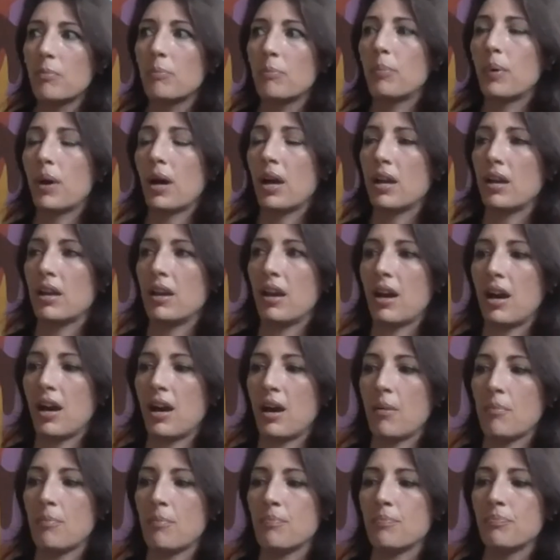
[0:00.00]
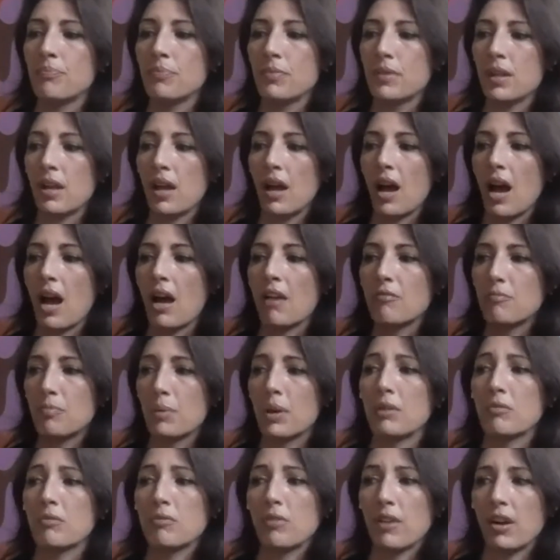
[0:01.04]
But I've
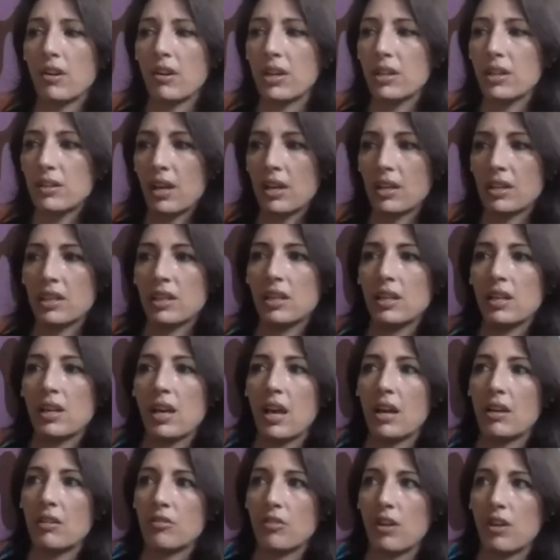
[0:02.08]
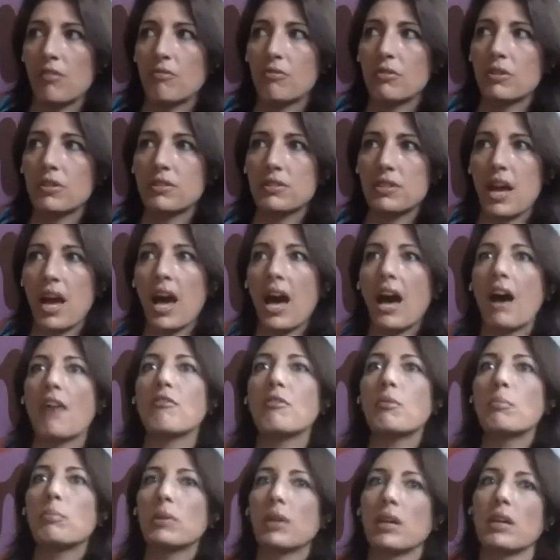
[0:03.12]
been very lucky and grateful to have
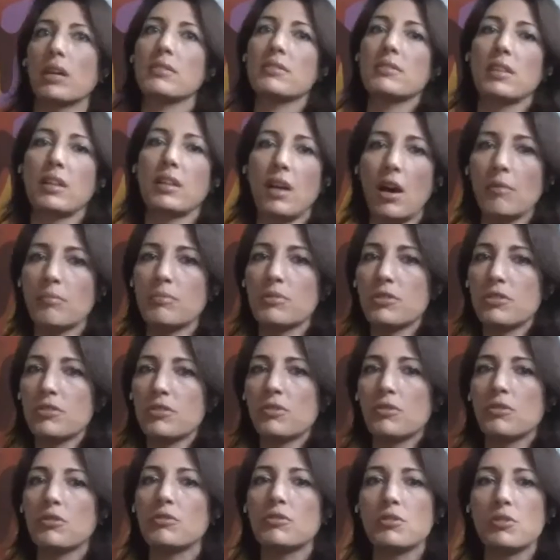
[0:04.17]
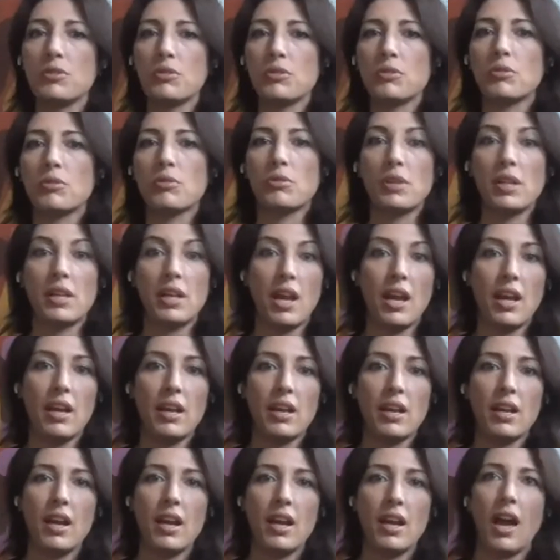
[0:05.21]
a place to come to
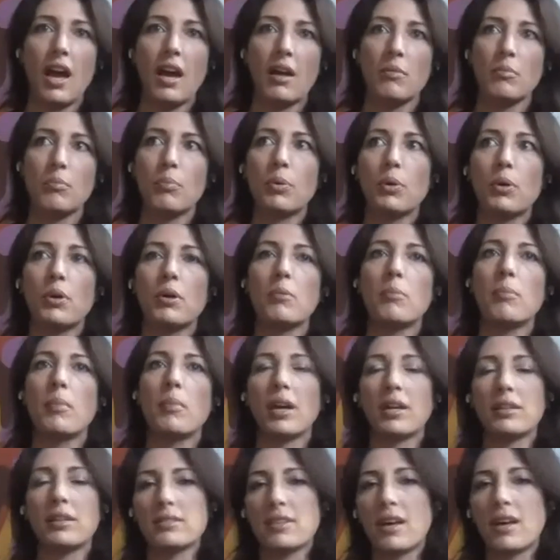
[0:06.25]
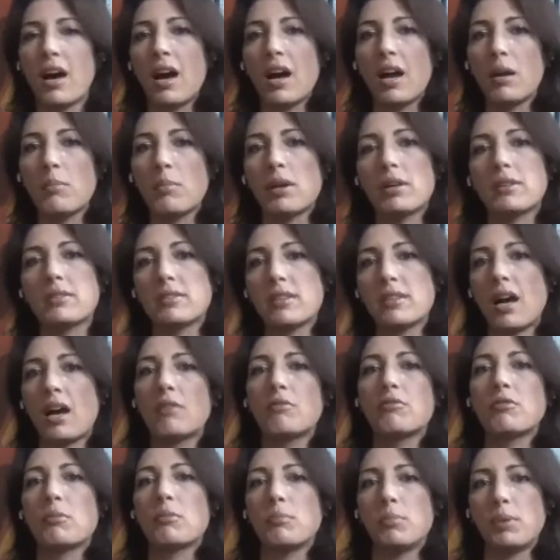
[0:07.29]
create and put my time aside
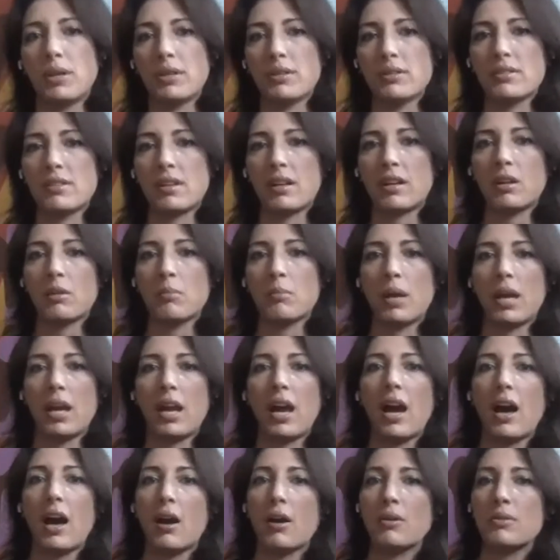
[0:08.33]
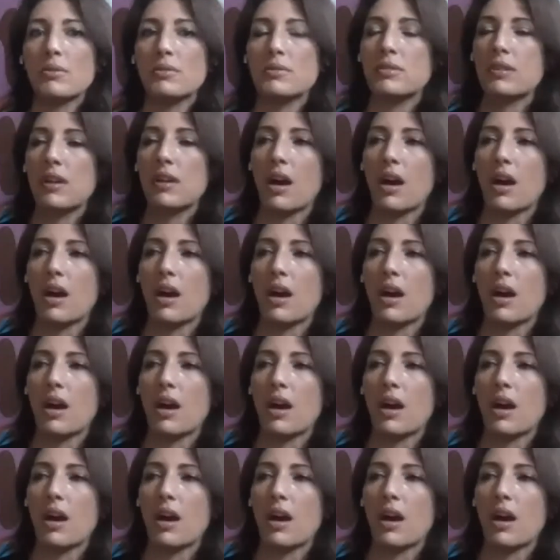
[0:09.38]
from being stuck in my house,